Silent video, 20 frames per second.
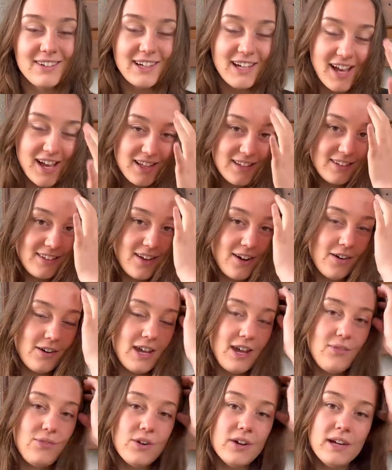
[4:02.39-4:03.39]
So
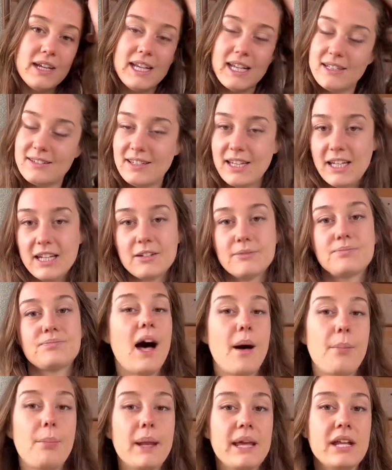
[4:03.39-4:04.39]
if you're eating
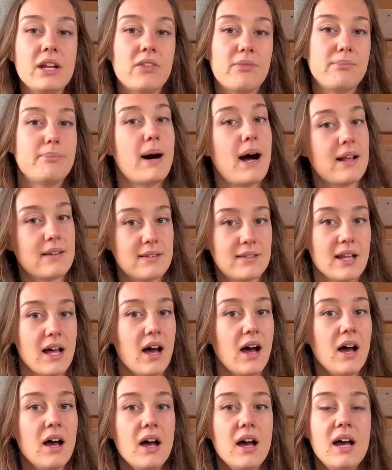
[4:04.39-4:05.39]
a plate of
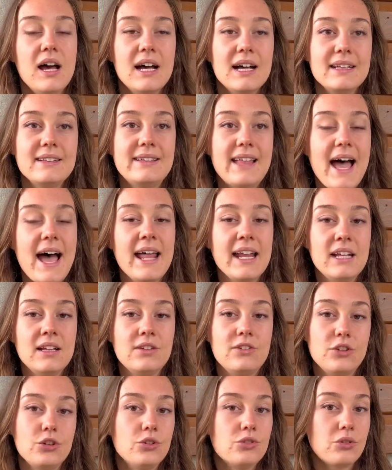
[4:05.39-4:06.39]
pasta, that
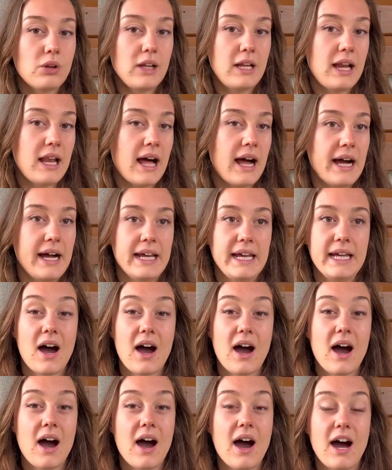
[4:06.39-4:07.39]
is usually like
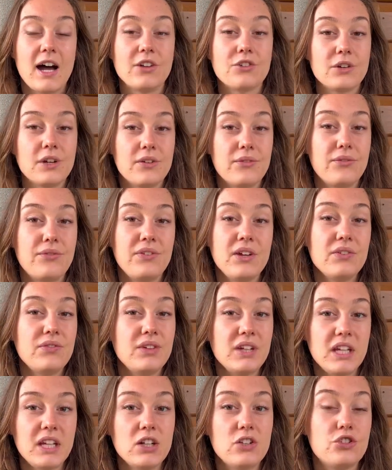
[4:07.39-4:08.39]

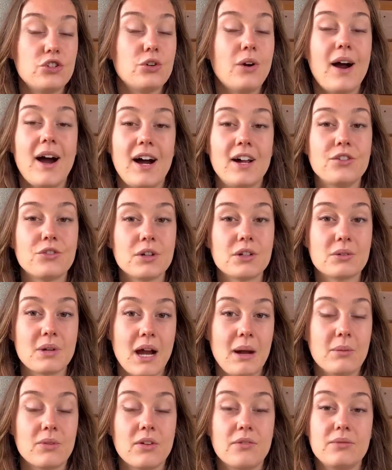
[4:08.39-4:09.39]
150, 200
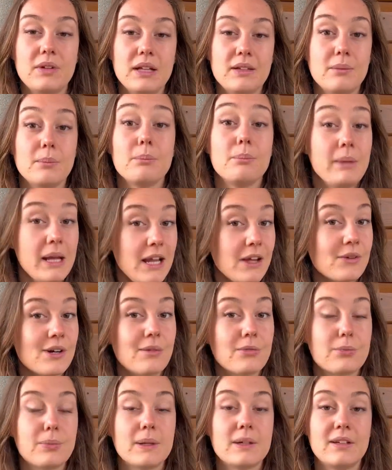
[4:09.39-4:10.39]
grams of
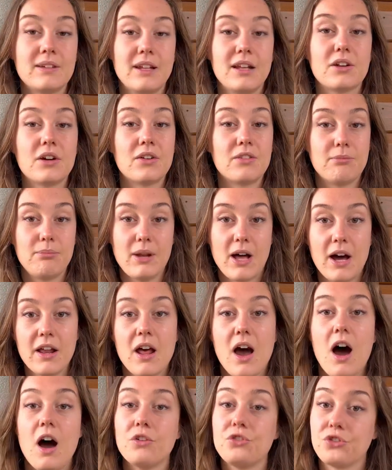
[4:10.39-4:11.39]
milligrams per deciliter of blood
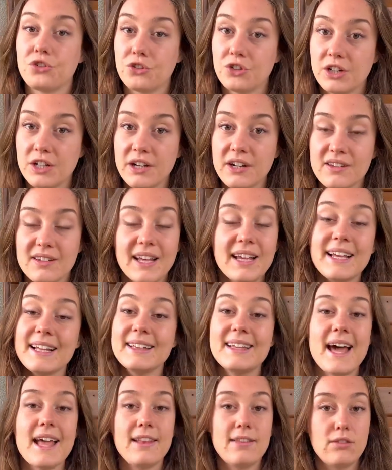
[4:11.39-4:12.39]
of sugars.
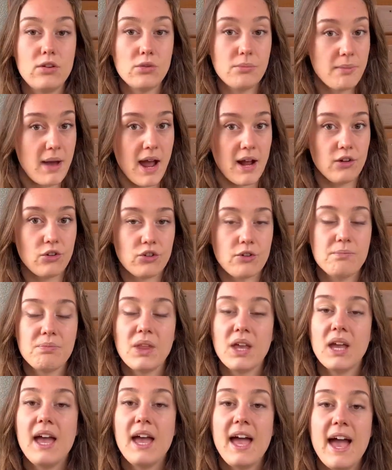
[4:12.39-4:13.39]
That's too much.
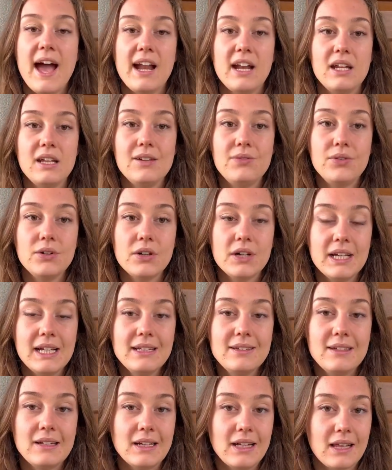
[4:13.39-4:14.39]
And if you're
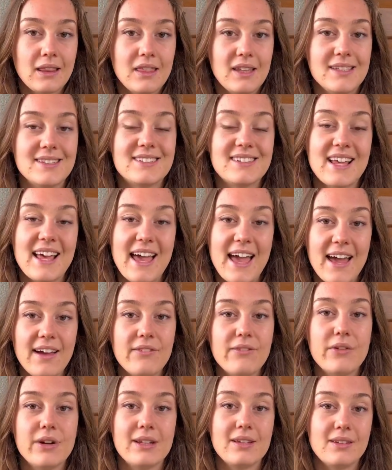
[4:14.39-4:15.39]
eating like this
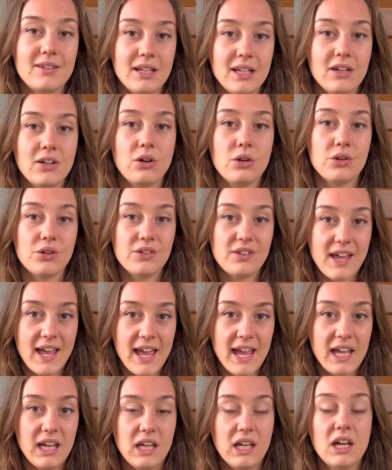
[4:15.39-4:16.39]
every single
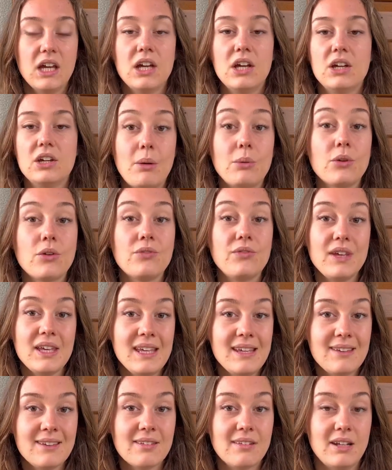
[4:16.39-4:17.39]
day, the amount of
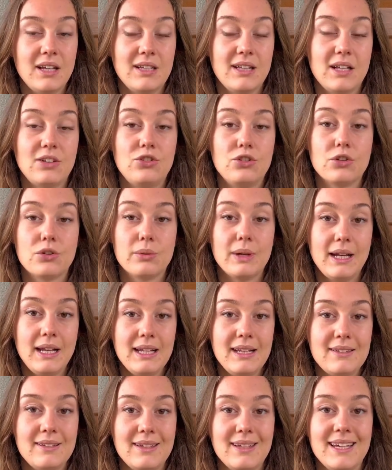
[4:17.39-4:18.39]
insulin that you're
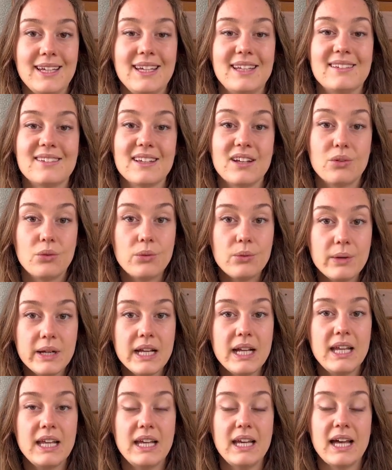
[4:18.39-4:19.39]
releasing is
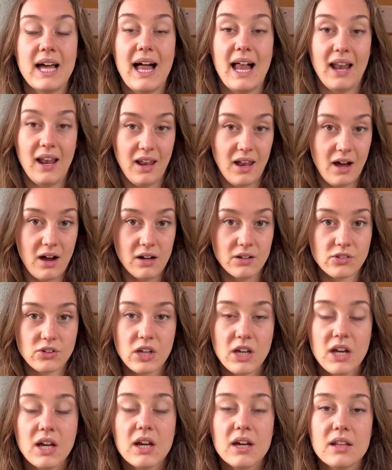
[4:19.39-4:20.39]
really a lot.
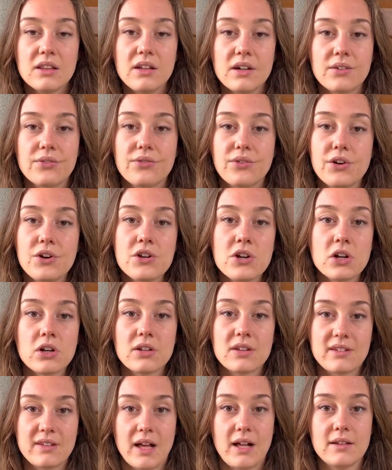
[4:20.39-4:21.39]
Therefore,
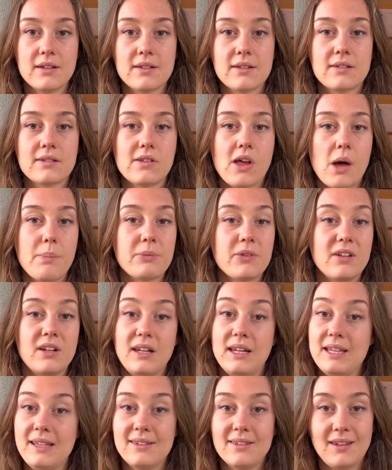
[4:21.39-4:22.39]
your cells stop
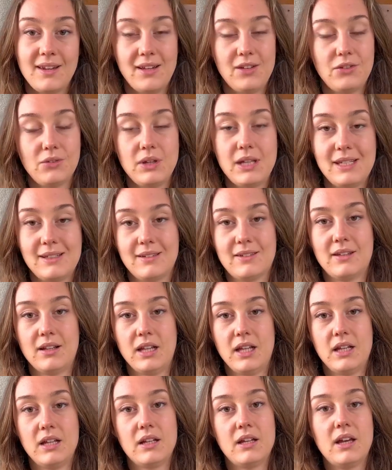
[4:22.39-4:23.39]
listening to
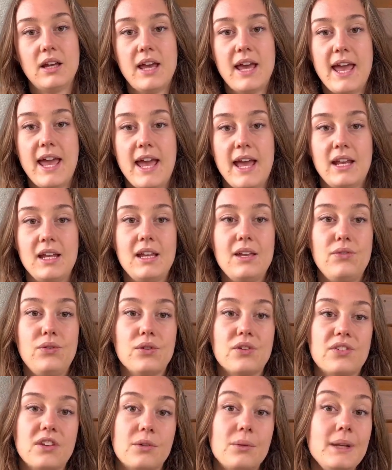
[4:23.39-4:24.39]
insulin. And if
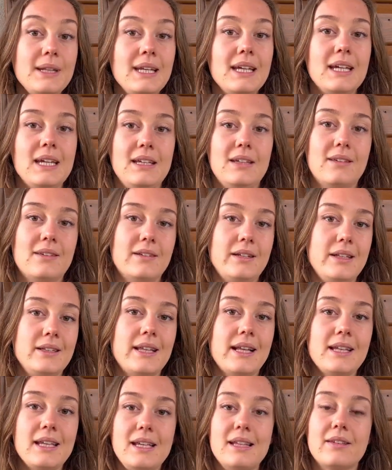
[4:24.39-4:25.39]
you're secreting insulin,
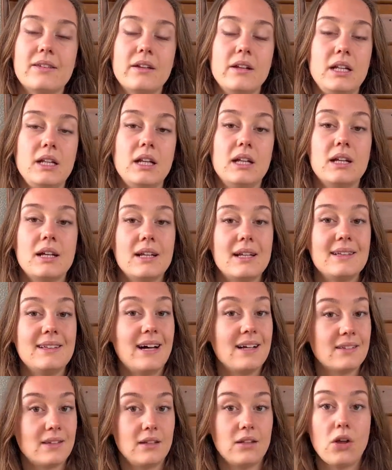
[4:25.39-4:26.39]
that insulin
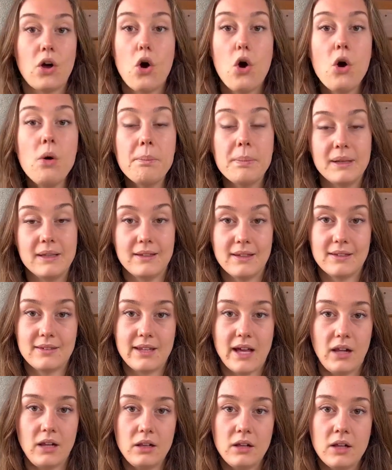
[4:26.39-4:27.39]
doesn't open the
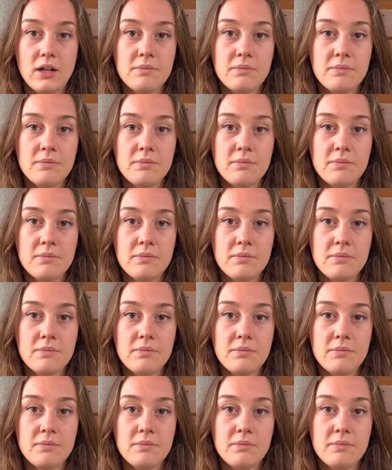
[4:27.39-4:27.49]
cell.